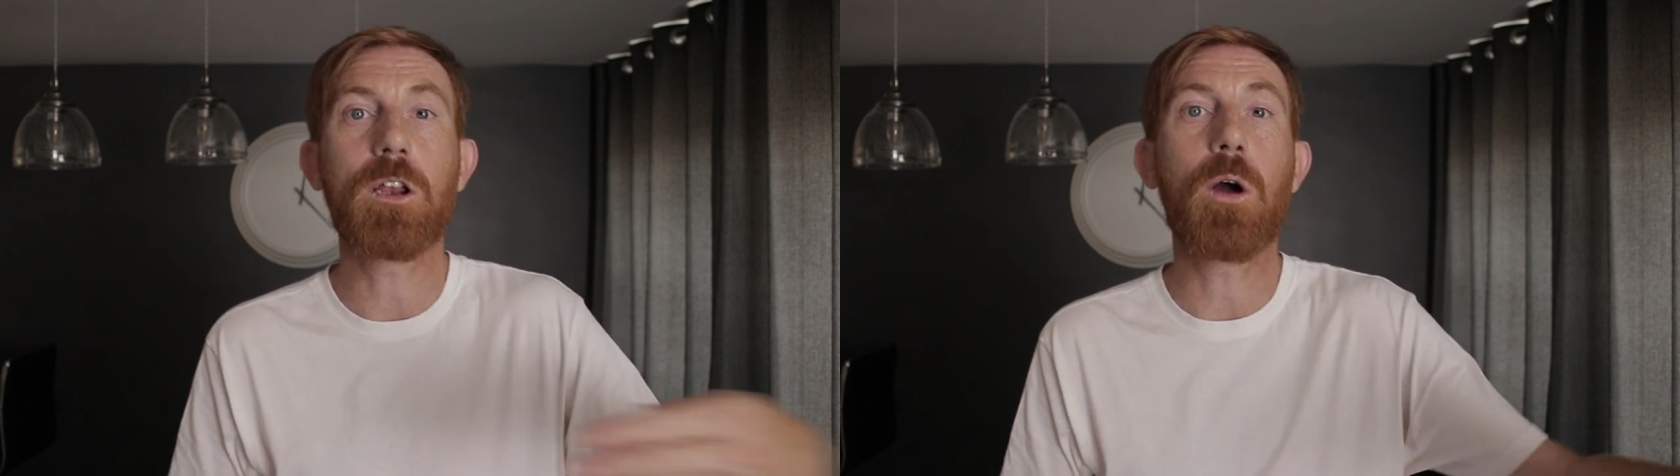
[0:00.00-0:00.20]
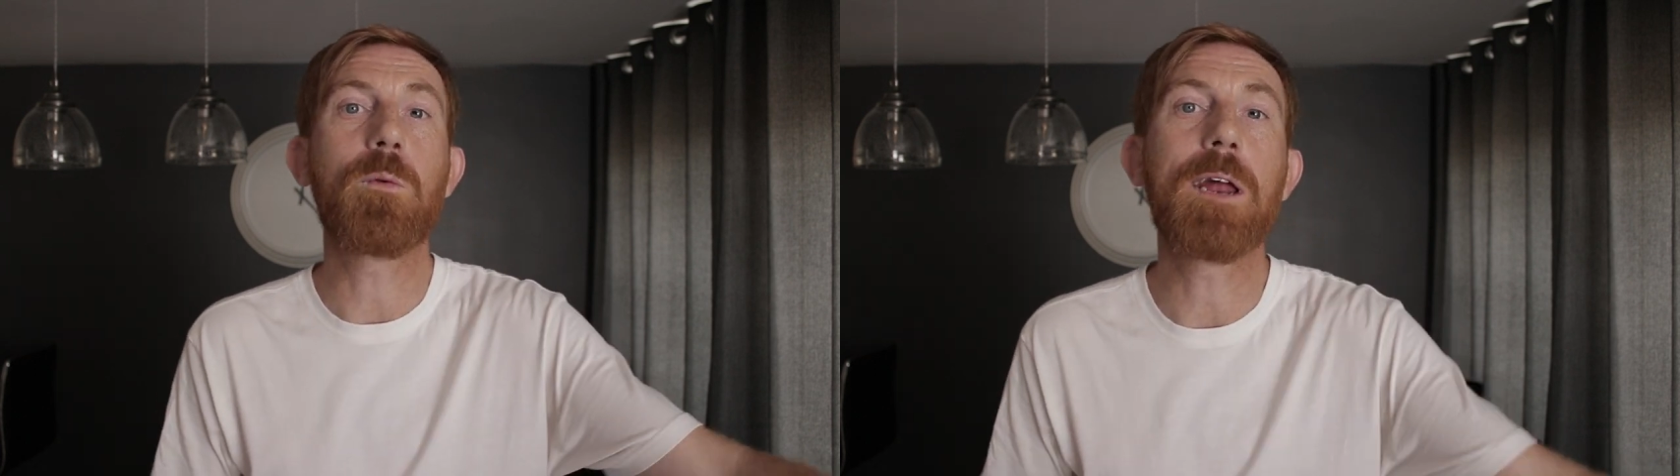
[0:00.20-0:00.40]
I
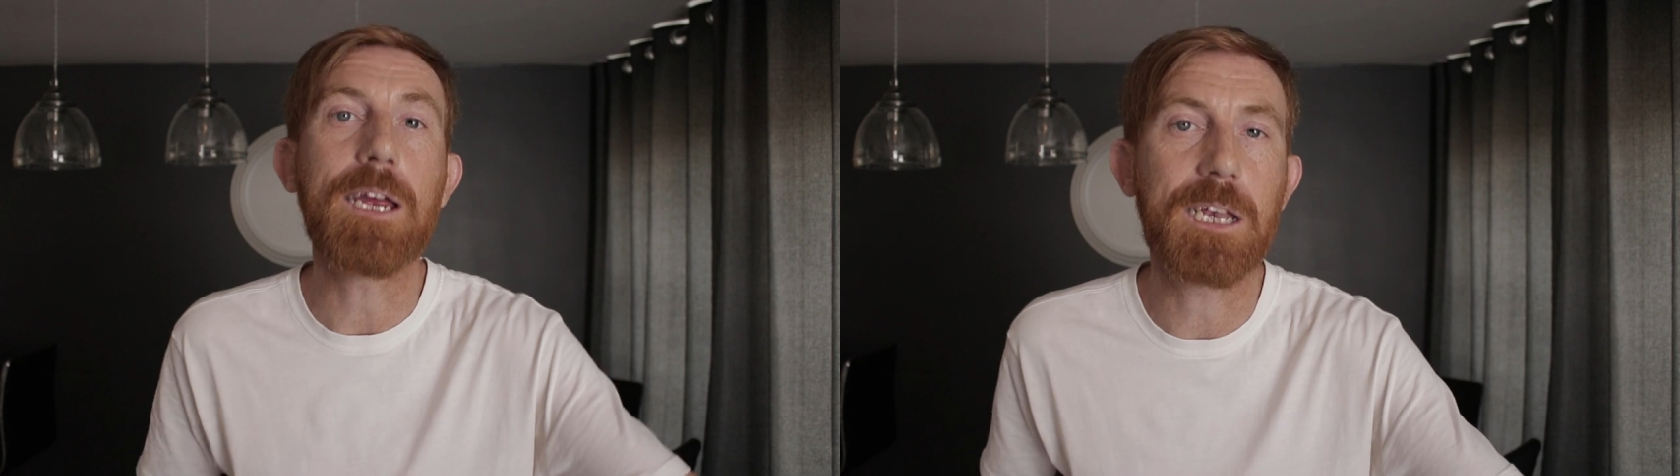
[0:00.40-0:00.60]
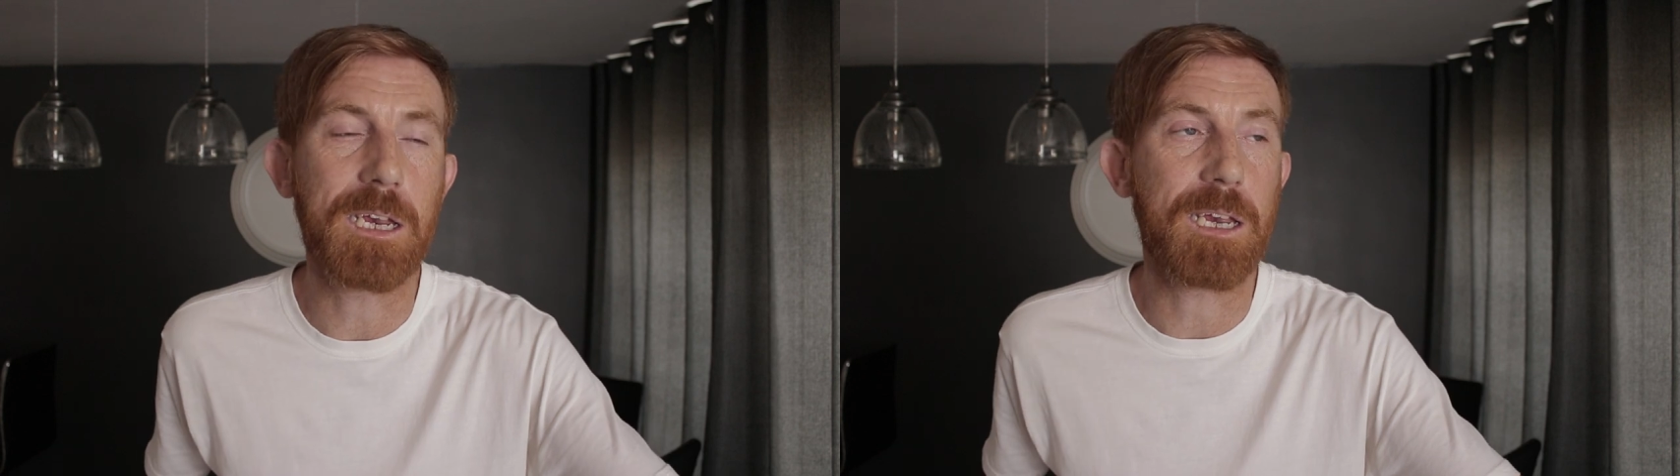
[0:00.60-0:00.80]
don't
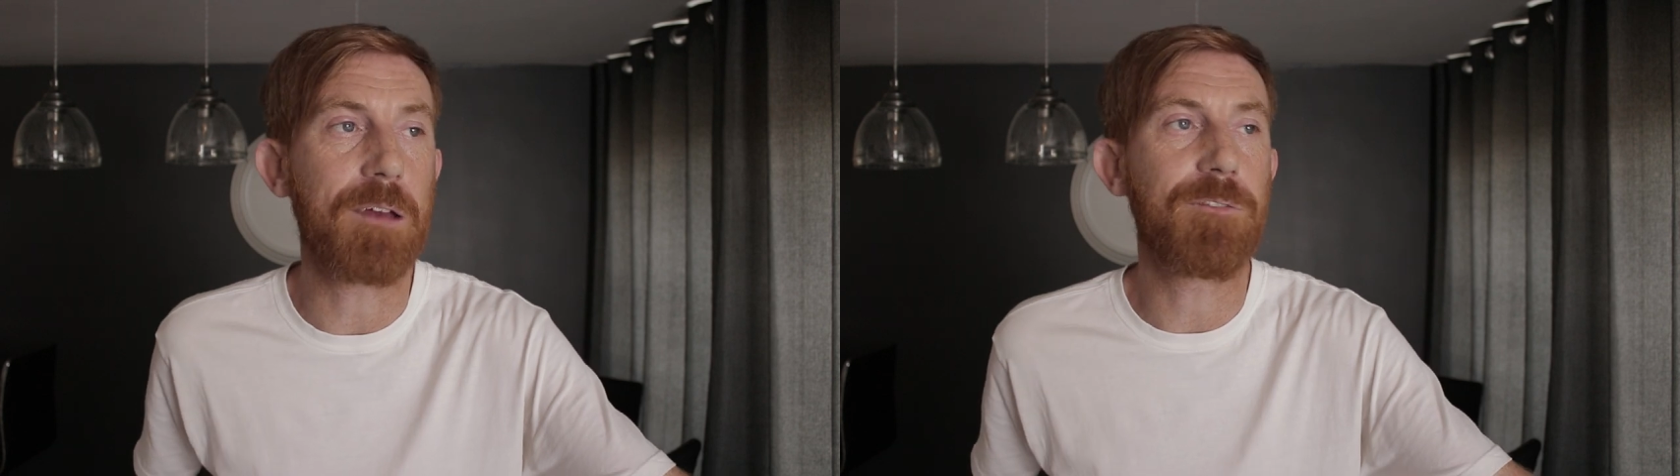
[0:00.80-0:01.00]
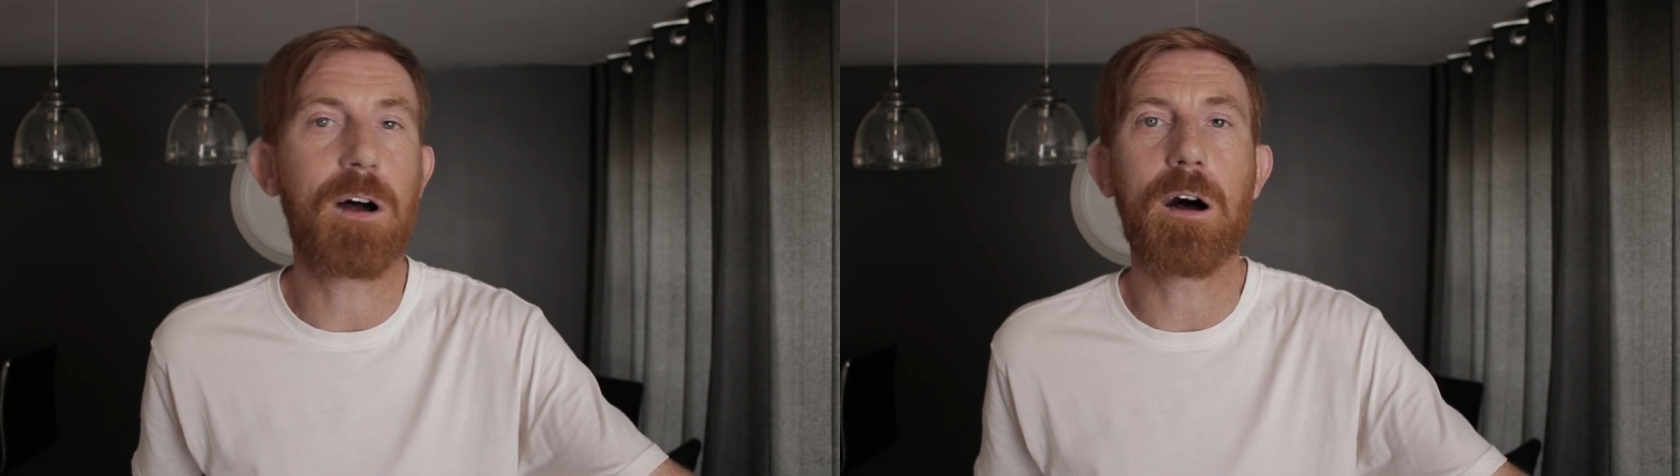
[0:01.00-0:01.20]
need to
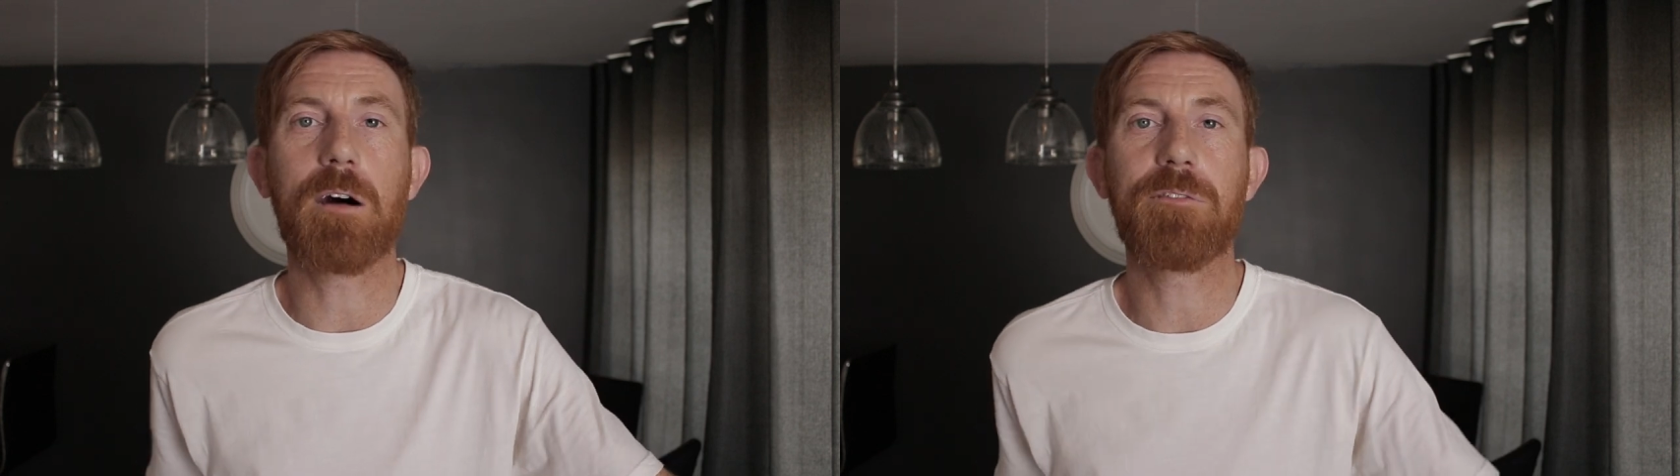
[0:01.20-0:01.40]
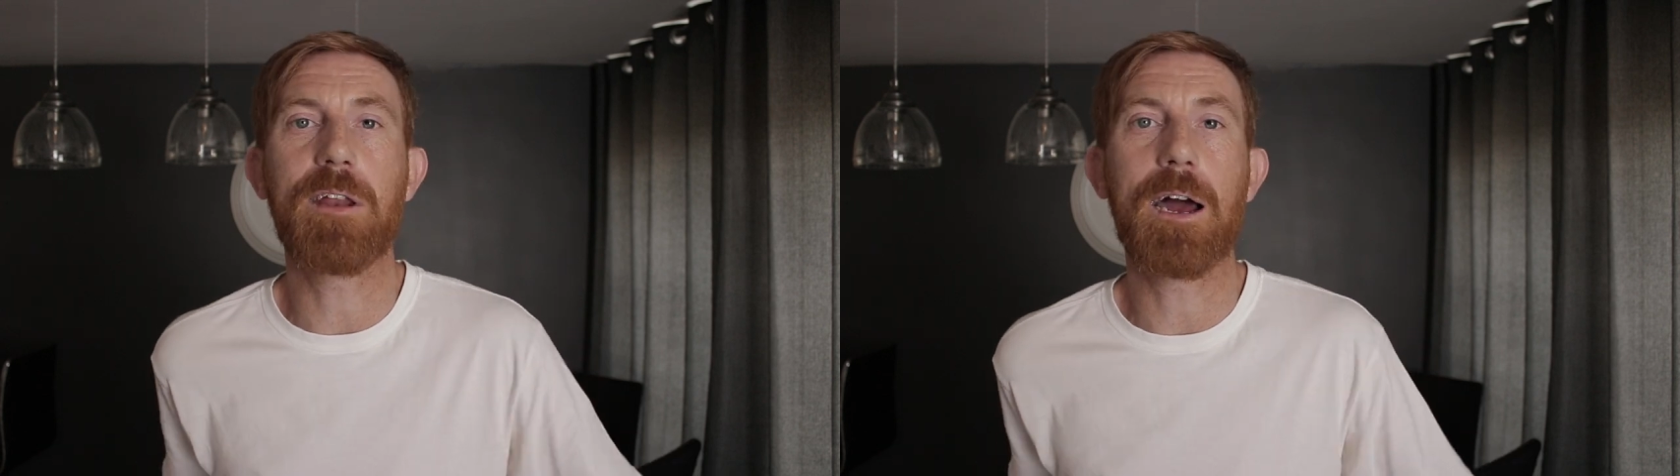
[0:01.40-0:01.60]
sit for
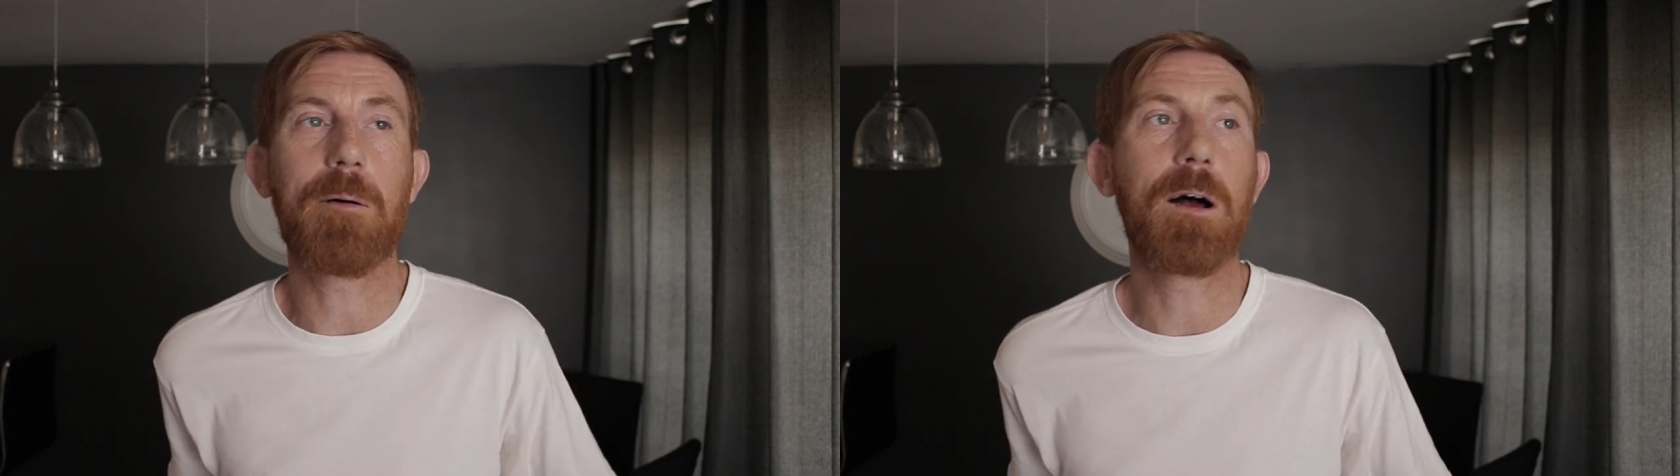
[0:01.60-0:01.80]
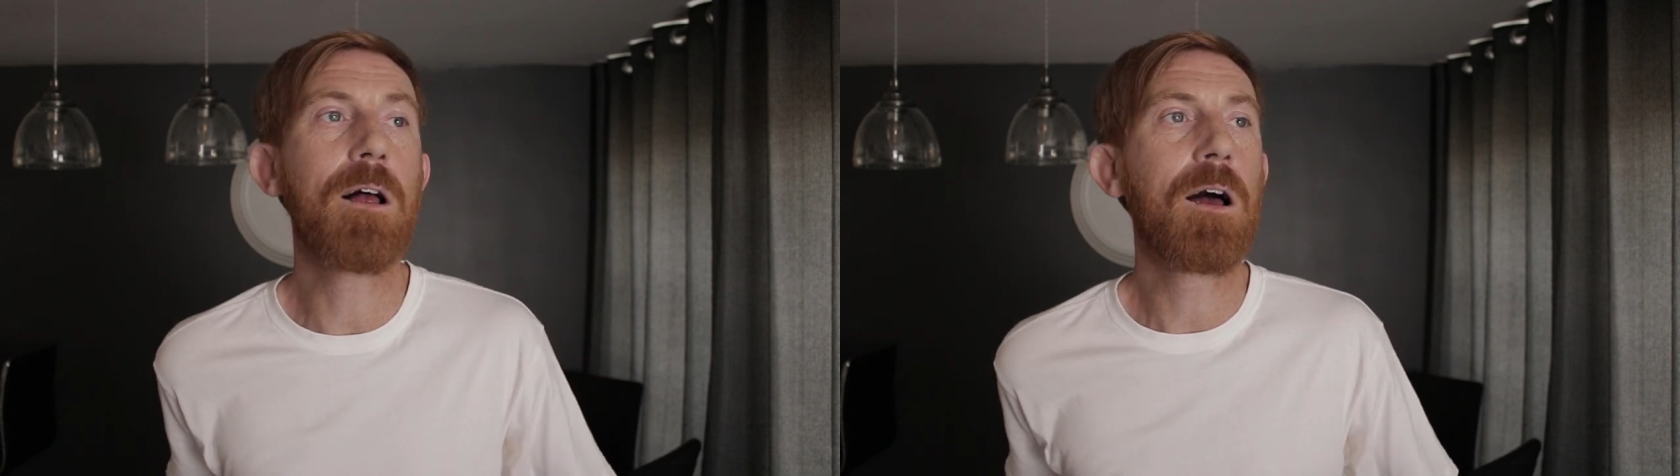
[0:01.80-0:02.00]
half an hour.